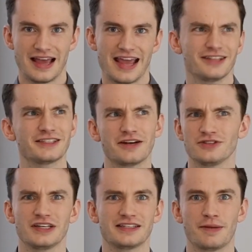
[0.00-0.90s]
It
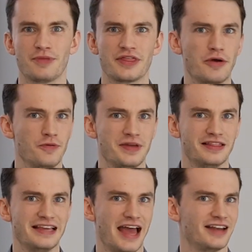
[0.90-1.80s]
sounds like something that would be
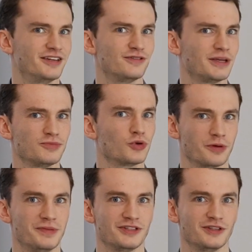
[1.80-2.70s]
at the end of some sort
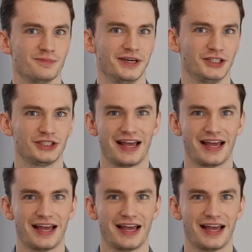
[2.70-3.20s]
of business pitch,